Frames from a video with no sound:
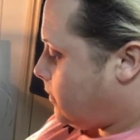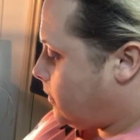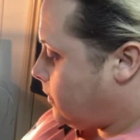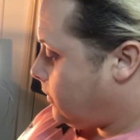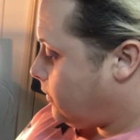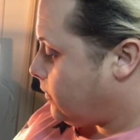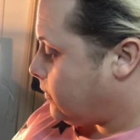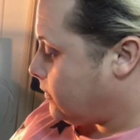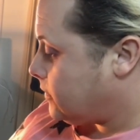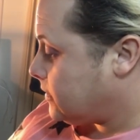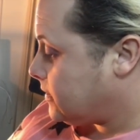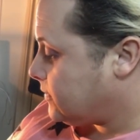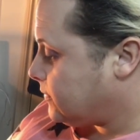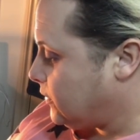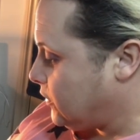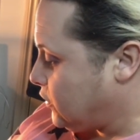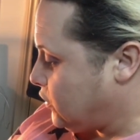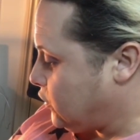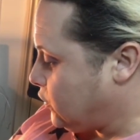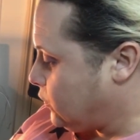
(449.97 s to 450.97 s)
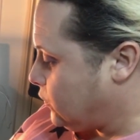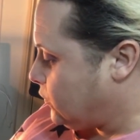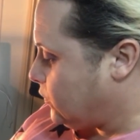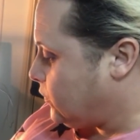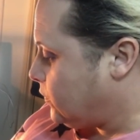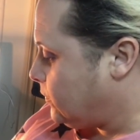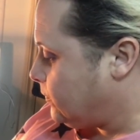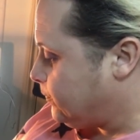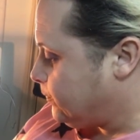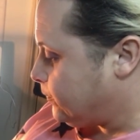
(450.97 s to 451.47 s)
You can switch
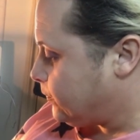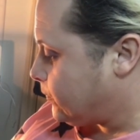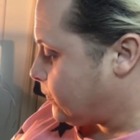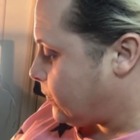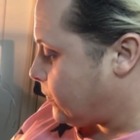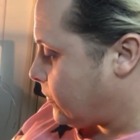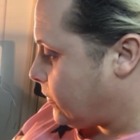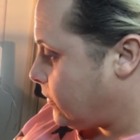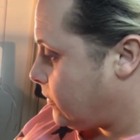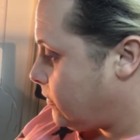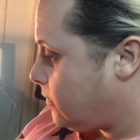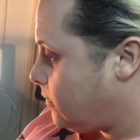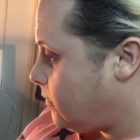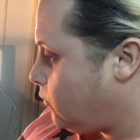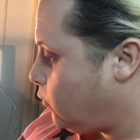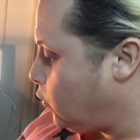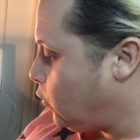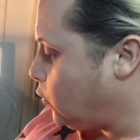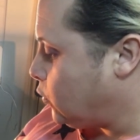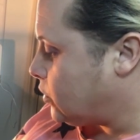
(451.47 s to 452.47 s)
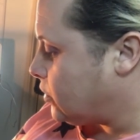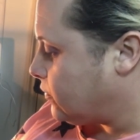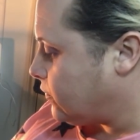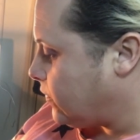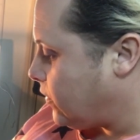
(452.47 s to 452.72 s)
your water